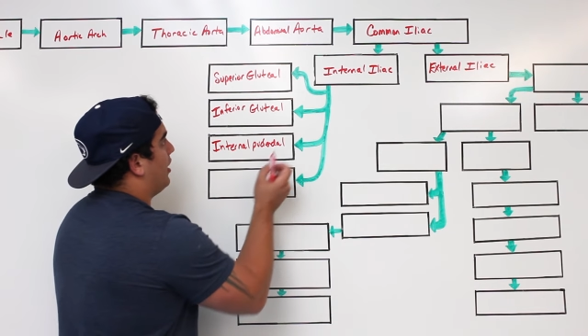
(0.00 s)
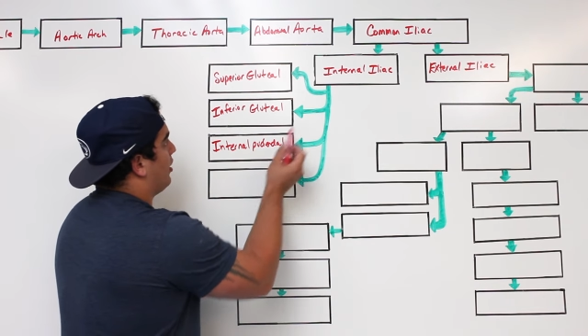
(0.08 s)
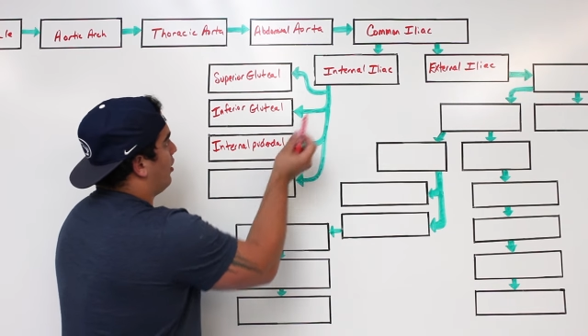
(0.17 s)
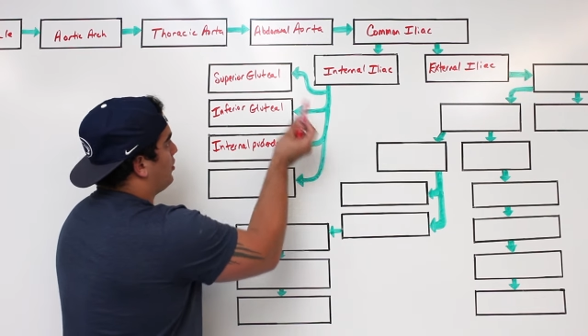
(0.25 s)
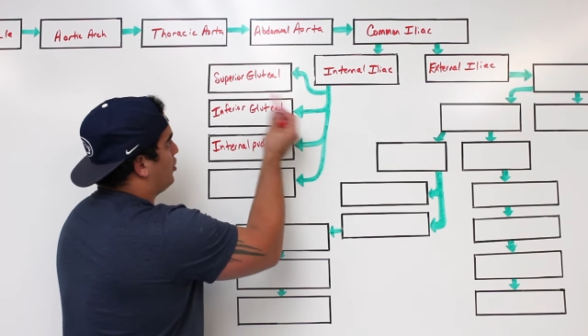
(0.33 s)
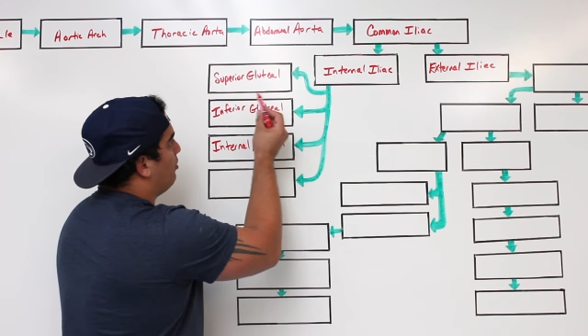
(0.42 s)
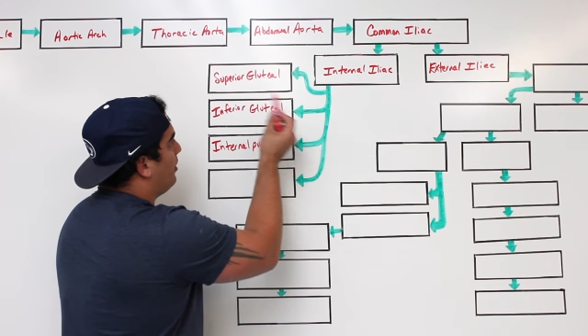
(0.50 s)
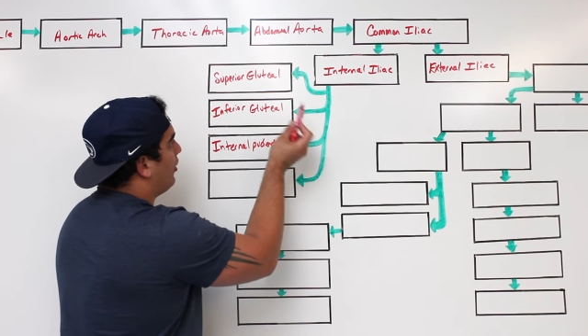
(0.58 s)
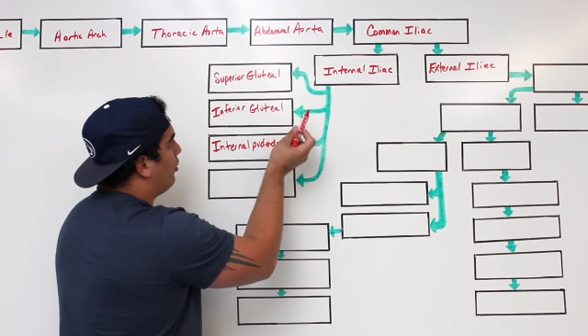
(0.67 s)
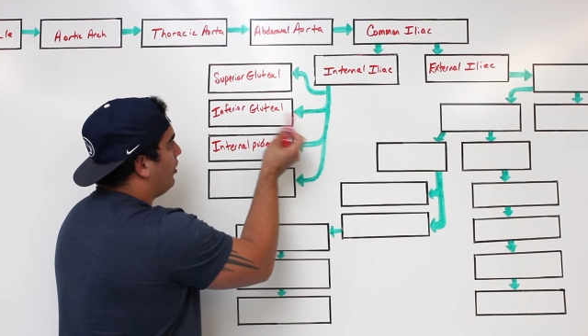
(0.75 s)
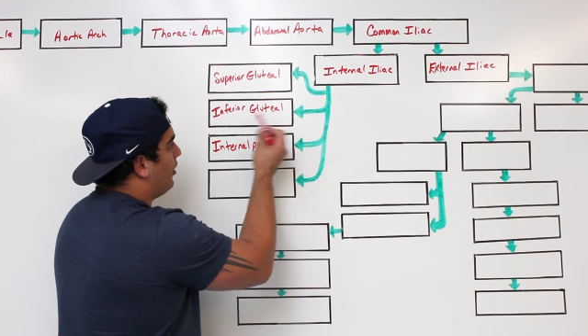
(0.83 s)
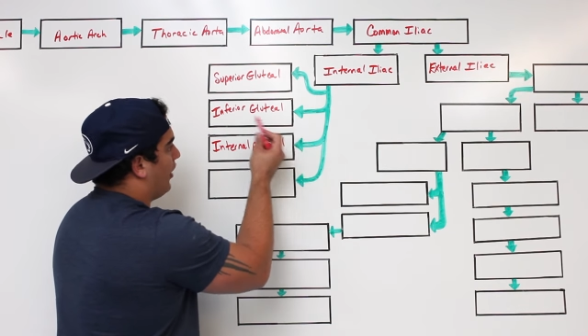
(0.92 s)
here, it goes
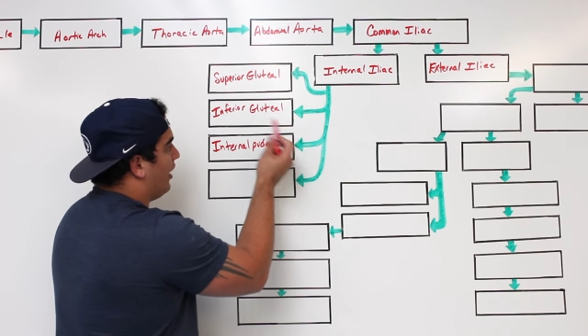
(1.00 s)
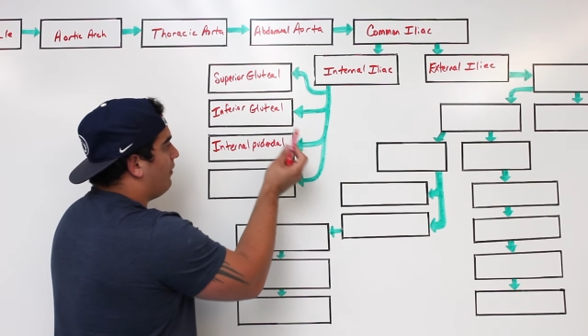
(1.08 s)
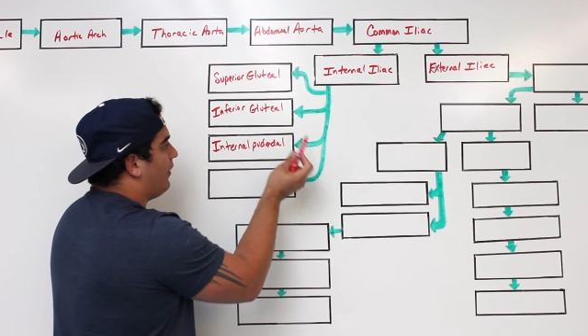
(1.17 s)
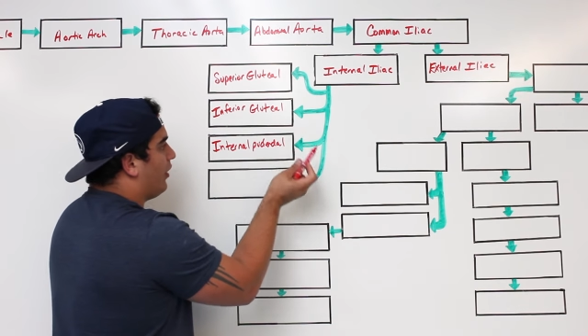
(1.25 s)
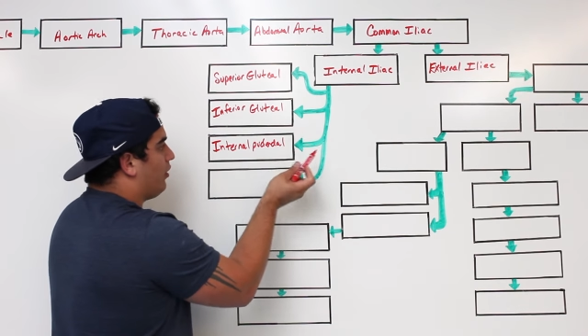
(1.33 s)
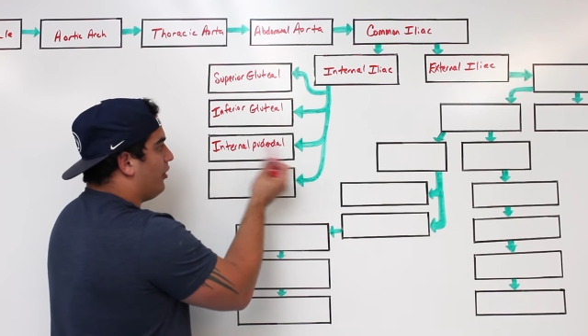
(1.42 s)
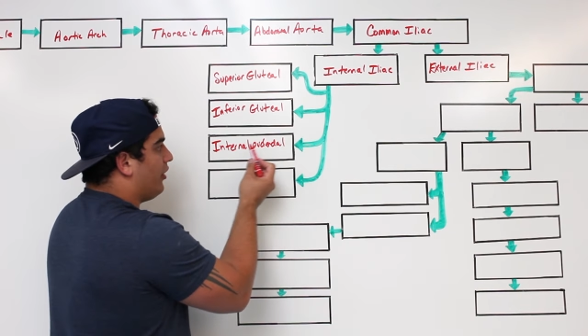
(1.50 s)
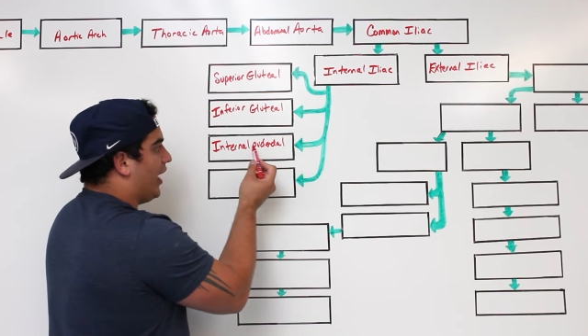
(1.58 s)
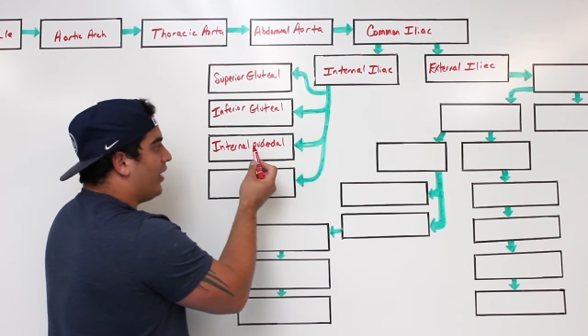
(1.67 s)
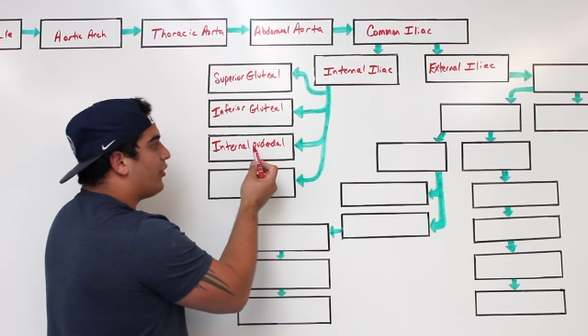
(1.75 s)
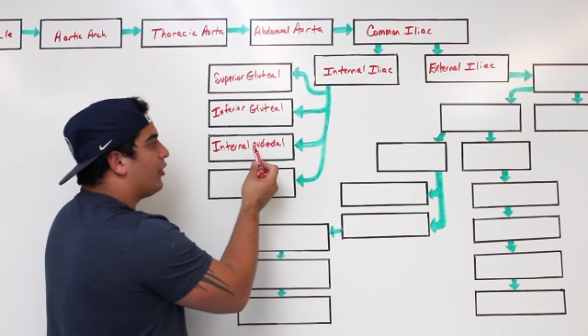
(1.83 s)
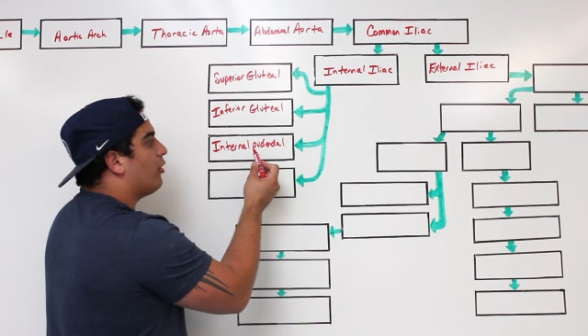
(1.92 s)
superior gluteal, inferior gluteal,
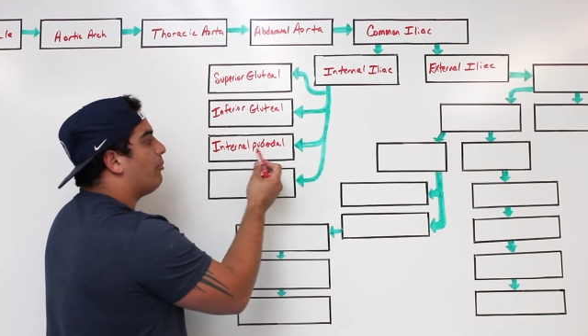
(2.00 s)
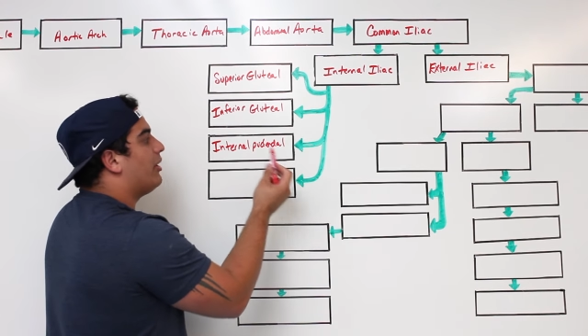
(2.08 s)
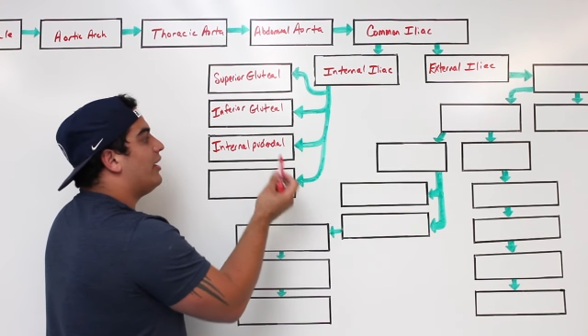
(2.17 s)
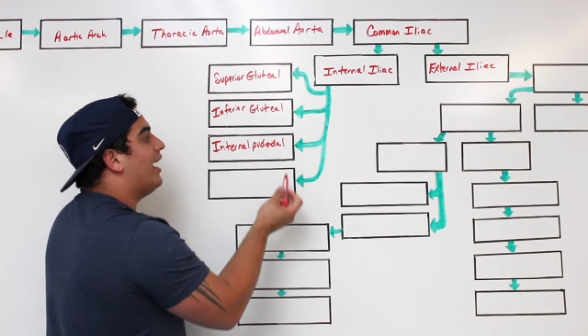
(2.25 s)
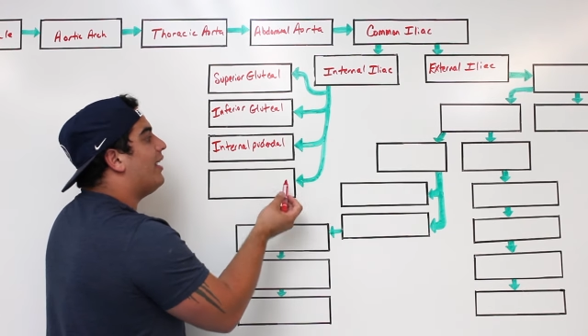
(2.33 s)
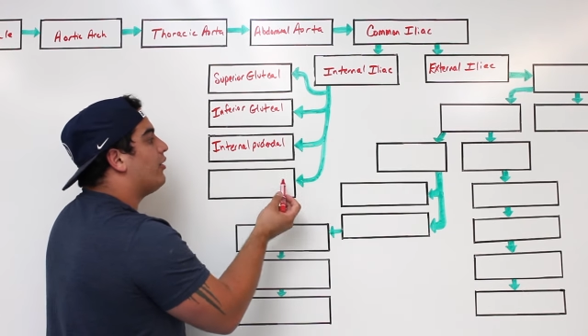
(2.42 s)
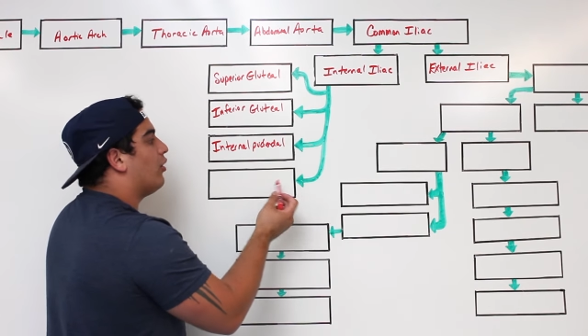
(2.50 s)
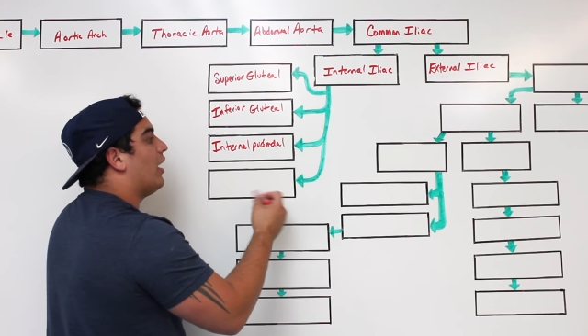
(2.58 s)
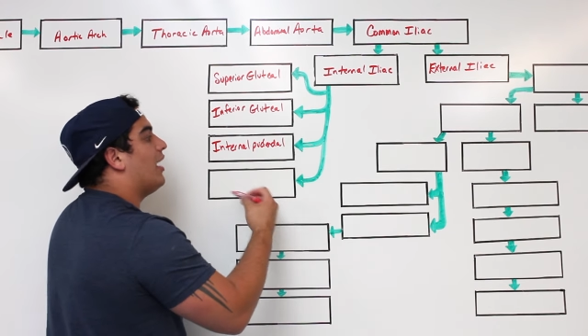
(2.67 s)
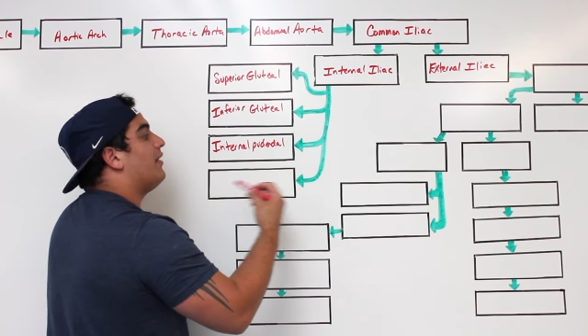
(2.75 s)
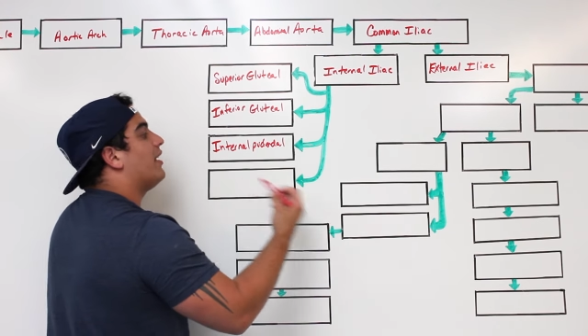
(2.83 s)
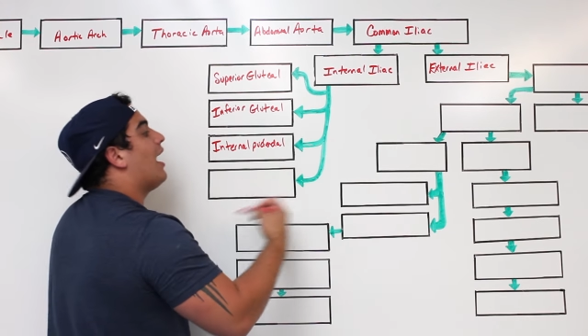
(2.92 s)
internal
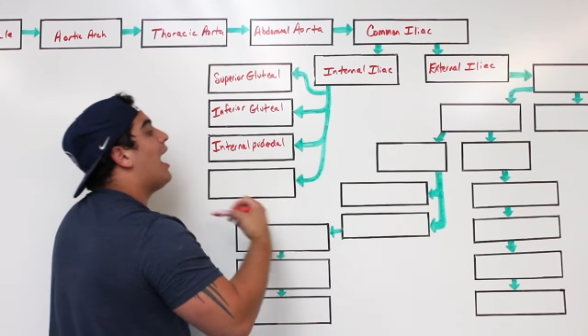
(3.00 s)
pudendal, and then